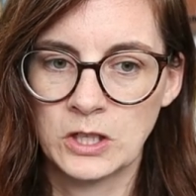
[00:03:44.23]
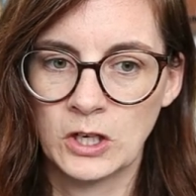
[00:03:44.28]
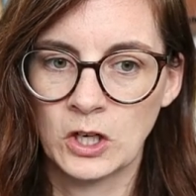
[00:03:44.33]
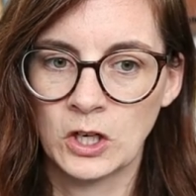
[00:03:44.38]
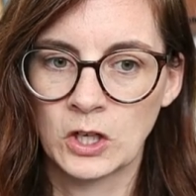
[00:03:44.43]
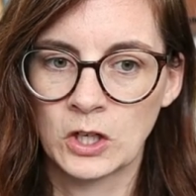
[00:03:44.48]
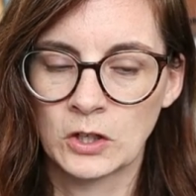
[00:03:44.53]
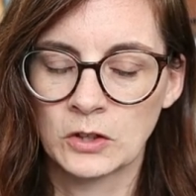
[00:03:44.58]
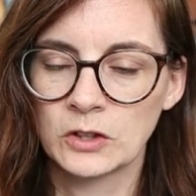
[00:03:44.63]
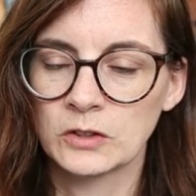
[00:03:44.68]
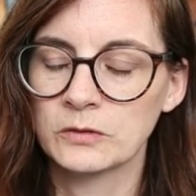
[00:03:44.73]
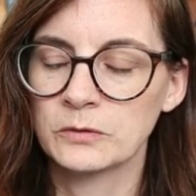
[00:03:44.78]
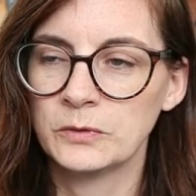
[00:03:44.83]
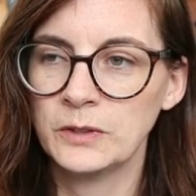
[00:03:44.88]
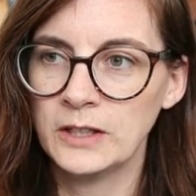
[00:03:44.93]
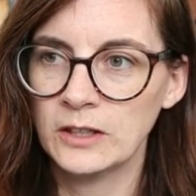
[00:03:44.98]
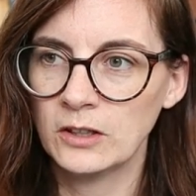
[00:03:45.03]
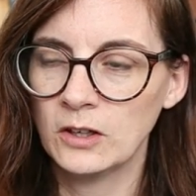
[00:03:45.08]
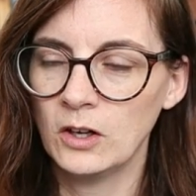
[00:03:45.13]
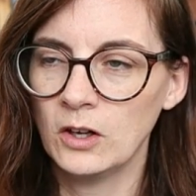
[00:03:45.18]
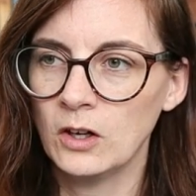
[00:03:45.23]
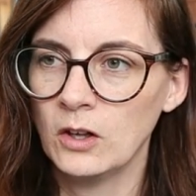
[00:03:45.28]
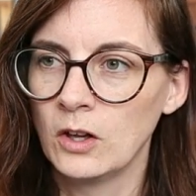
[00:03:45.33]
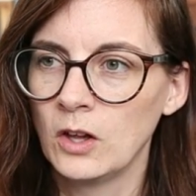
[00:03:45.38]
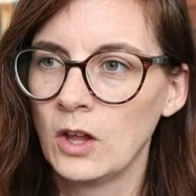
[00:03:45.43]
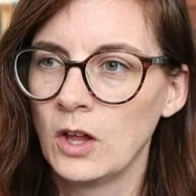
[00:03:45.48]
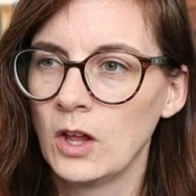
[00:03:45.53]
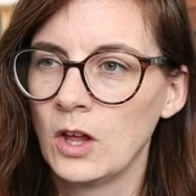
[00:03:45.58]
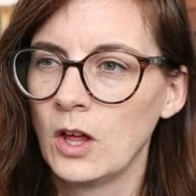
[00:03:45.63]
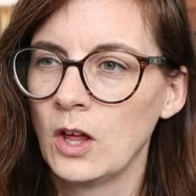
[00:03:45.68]
Her
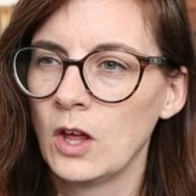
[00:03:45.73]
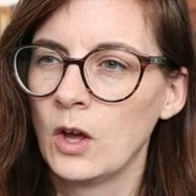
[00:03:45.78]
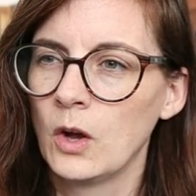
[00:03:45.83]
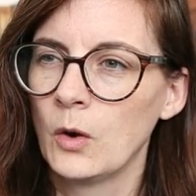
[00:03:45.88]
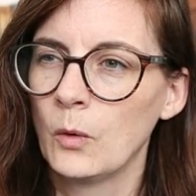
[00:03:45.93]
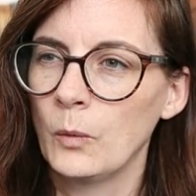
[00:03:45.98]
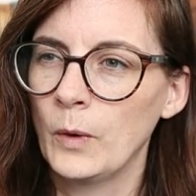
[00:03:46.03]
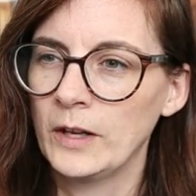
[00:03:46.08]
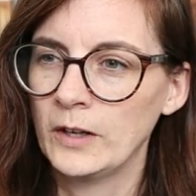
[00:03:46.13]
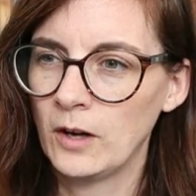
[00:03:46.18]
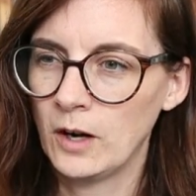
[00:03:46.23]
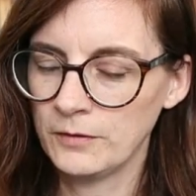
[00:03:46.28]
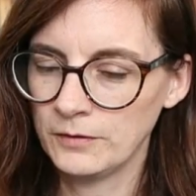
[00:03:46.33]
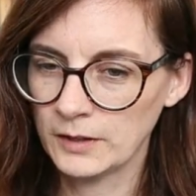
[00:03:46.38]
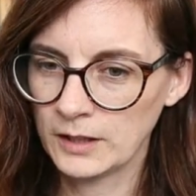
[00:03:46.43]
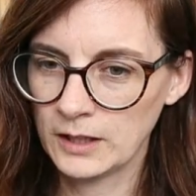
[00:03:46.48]
vehicle went off